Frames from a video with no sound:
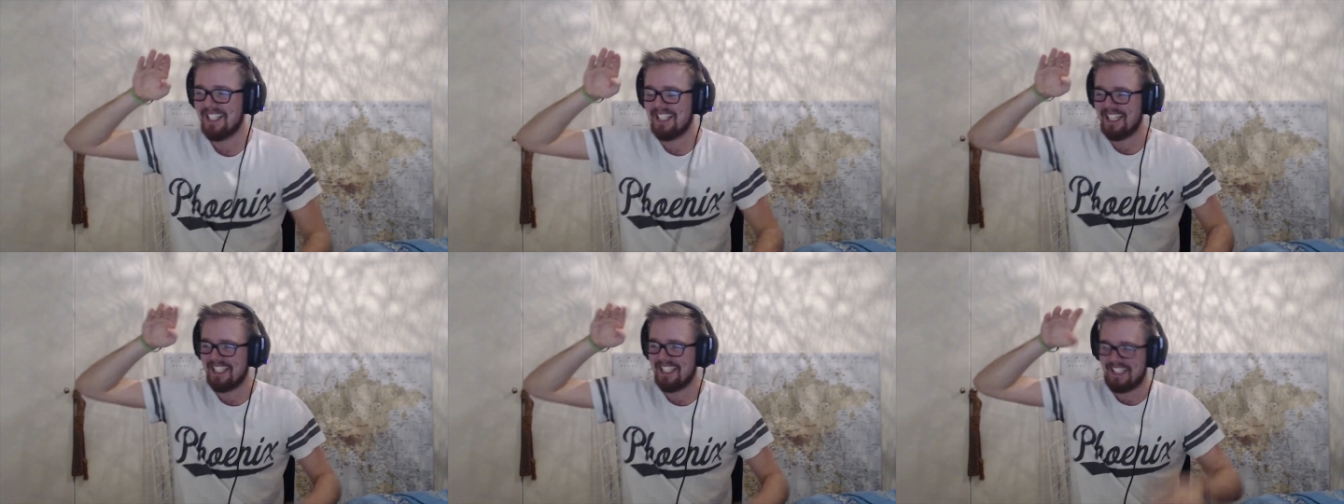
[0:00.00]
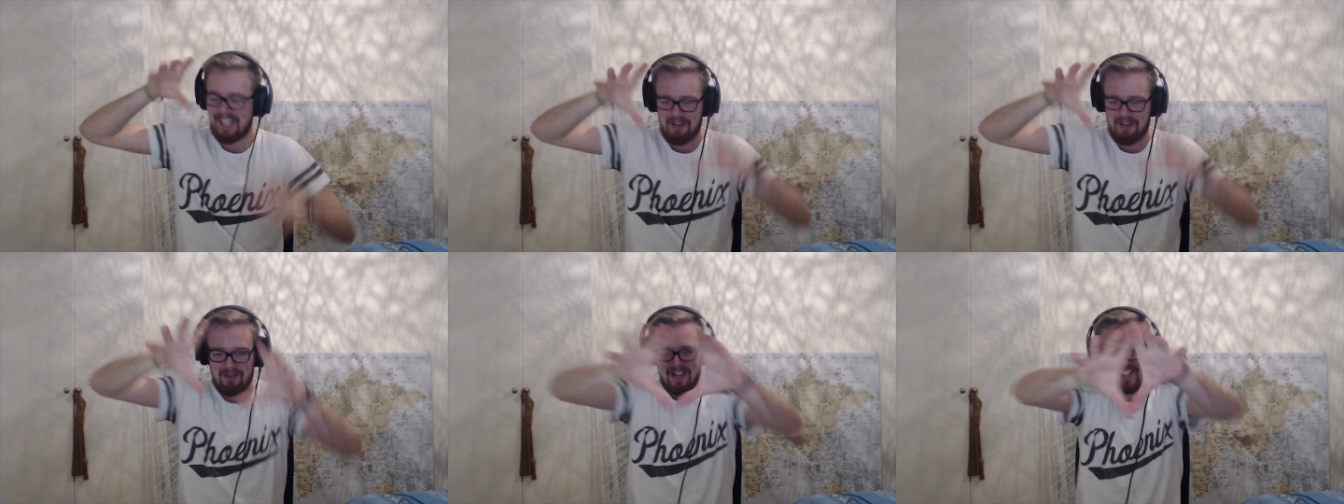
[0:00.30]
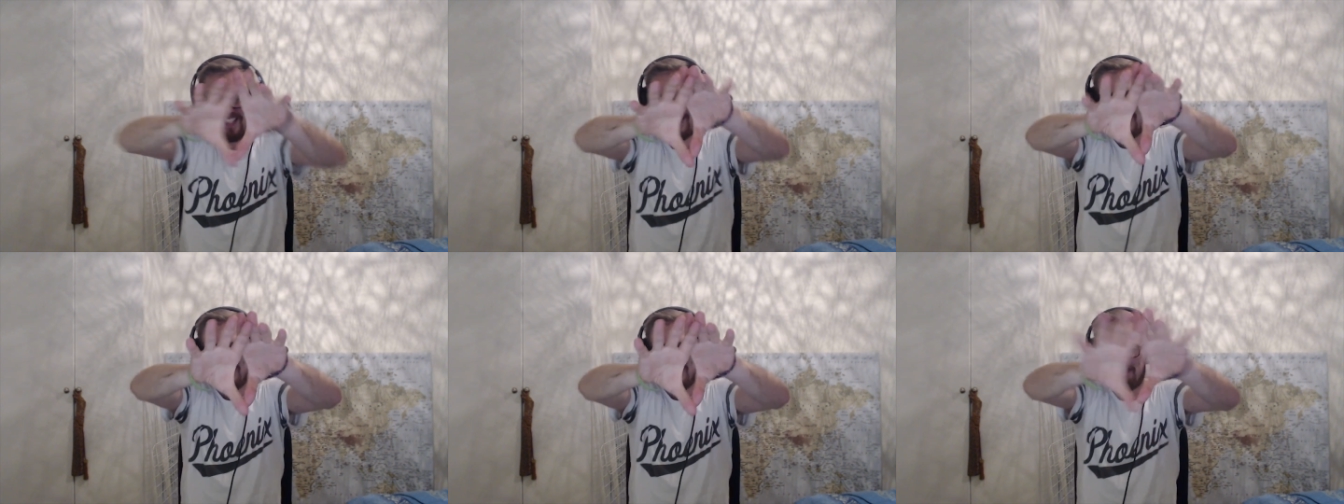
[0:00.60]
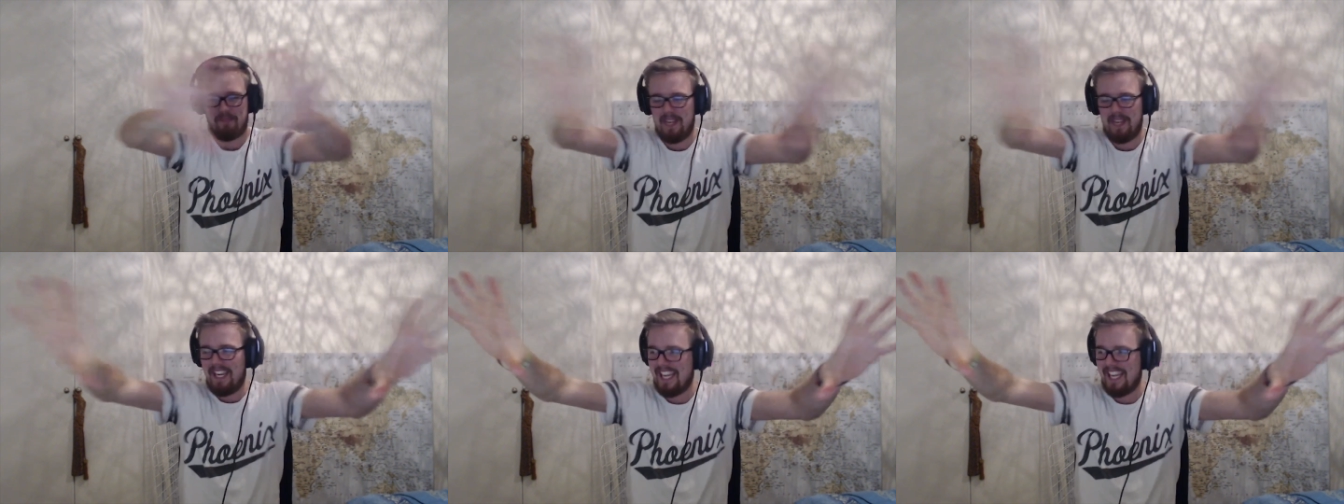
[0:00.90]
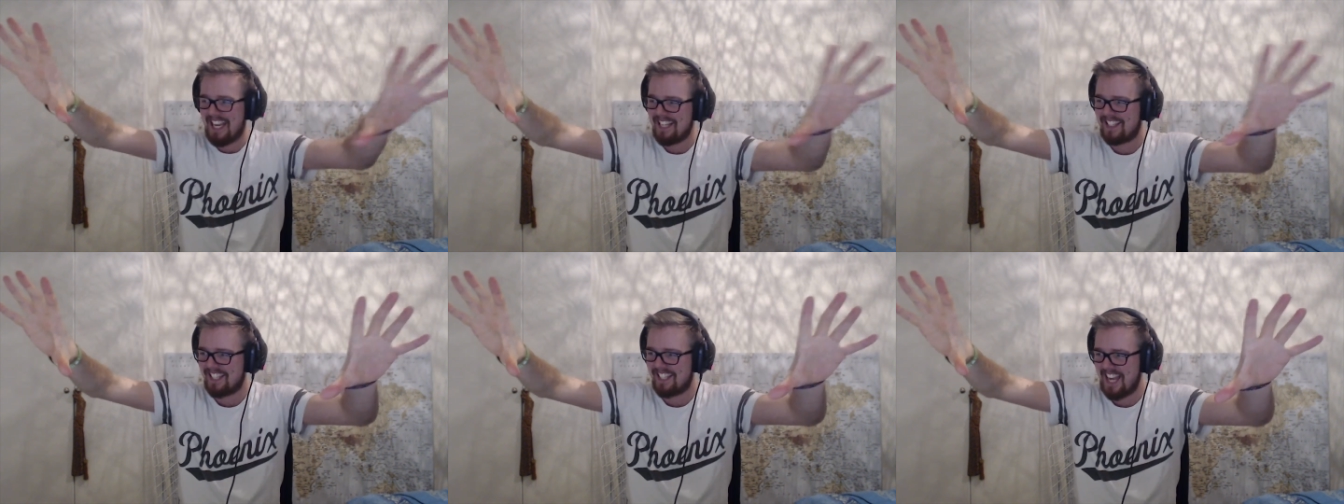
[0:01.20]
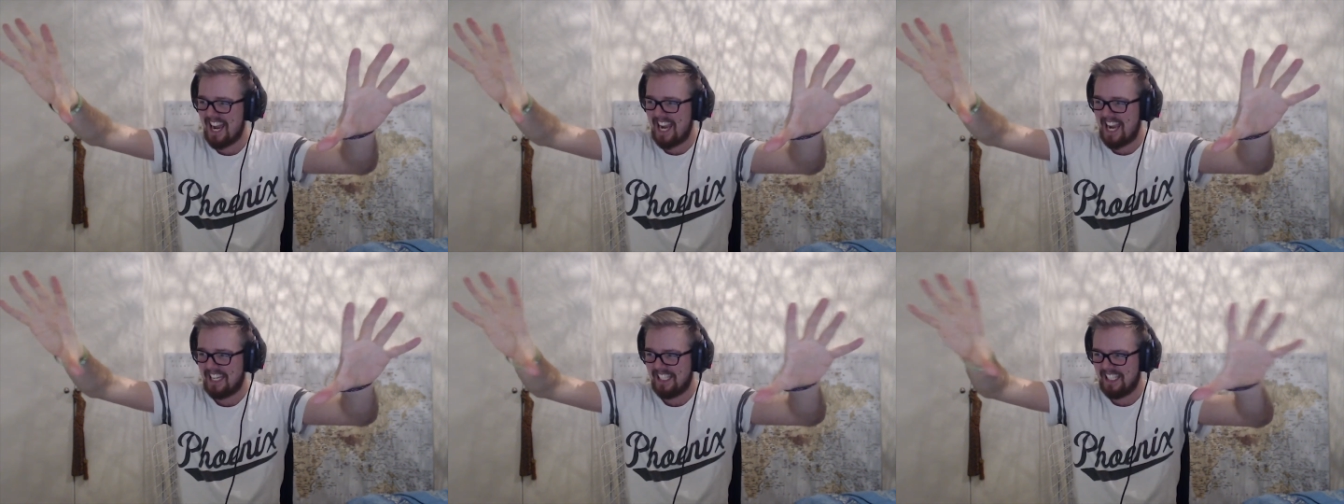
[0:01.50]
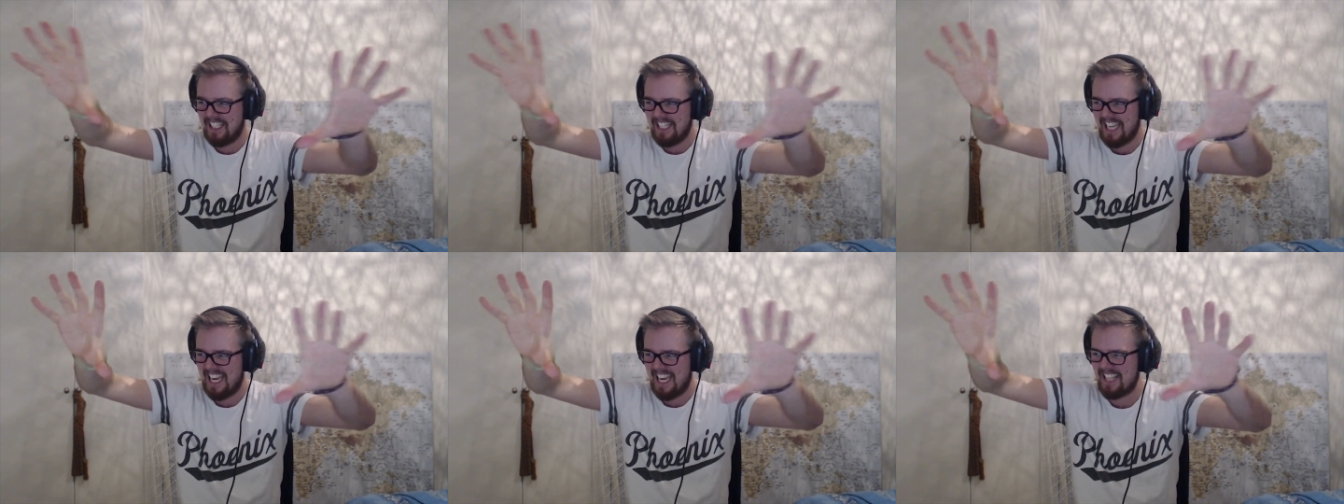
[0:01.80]
there was this big ass
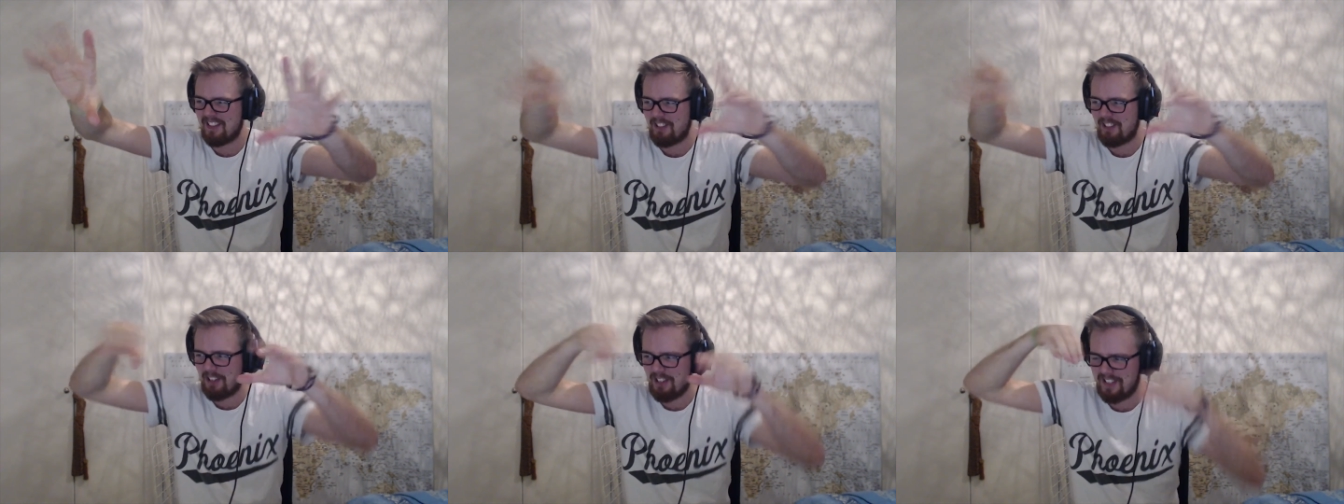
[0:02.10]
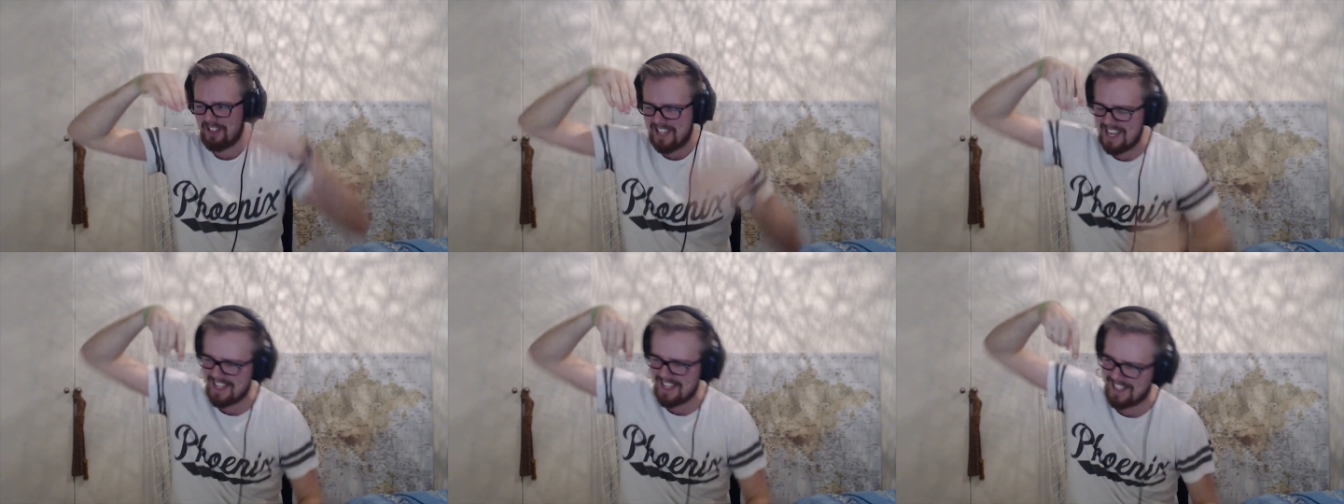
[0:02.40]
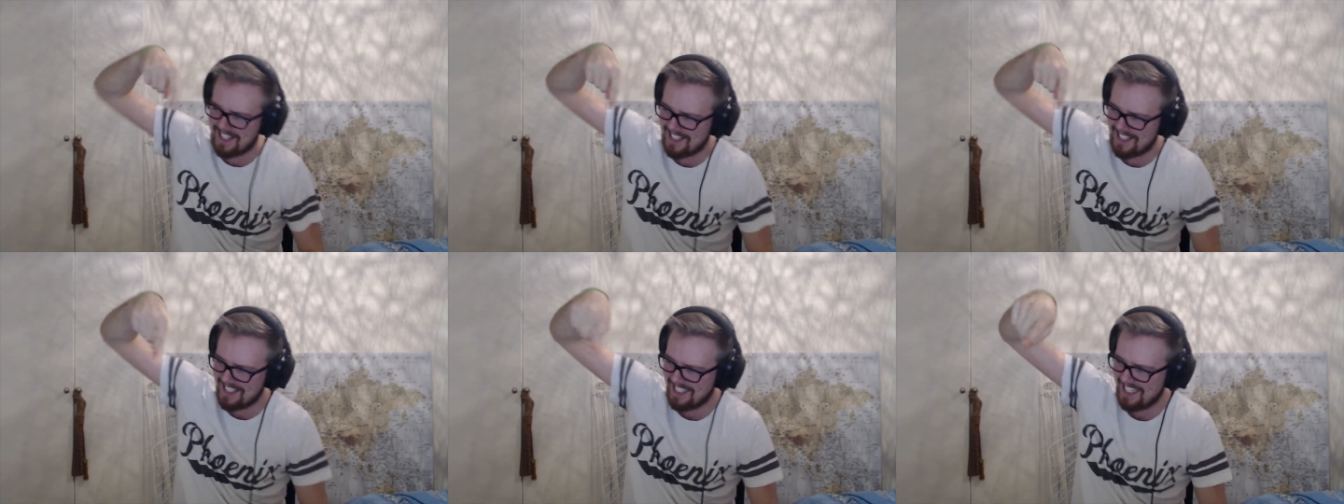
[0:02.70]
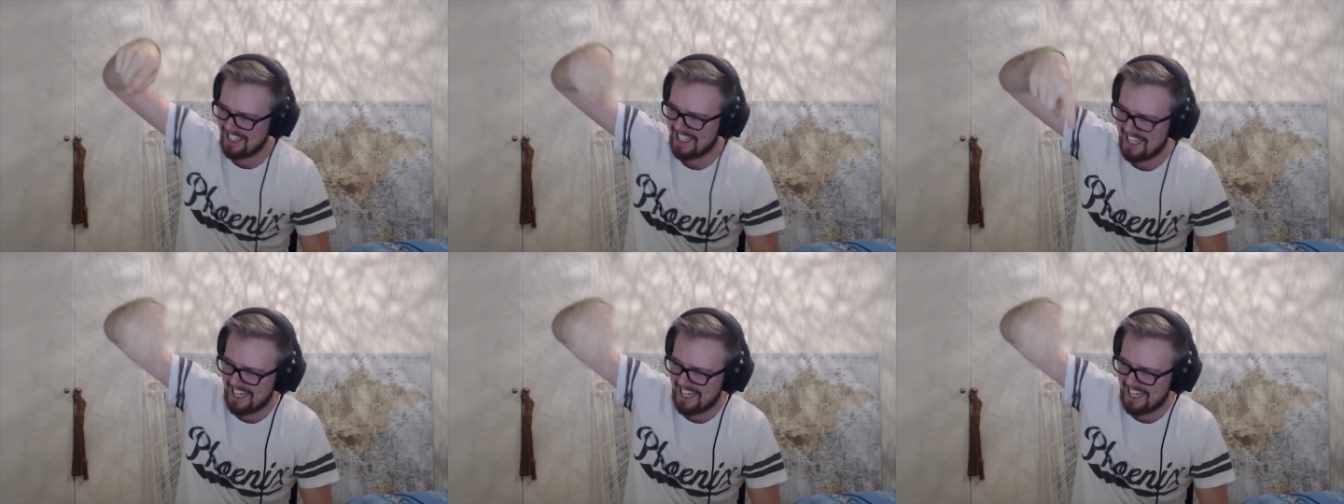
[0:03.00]
sign: Enter this.